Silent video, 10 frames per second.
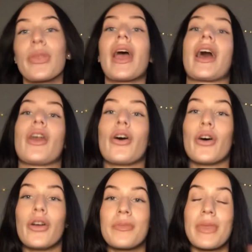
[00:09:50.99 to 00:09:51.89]
and I
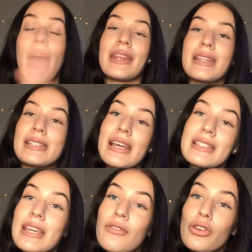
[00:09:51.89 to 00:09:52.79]
hope that this has
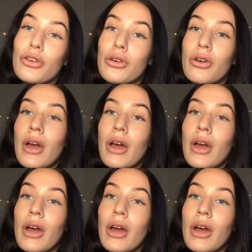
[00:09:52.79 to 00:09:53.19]
given you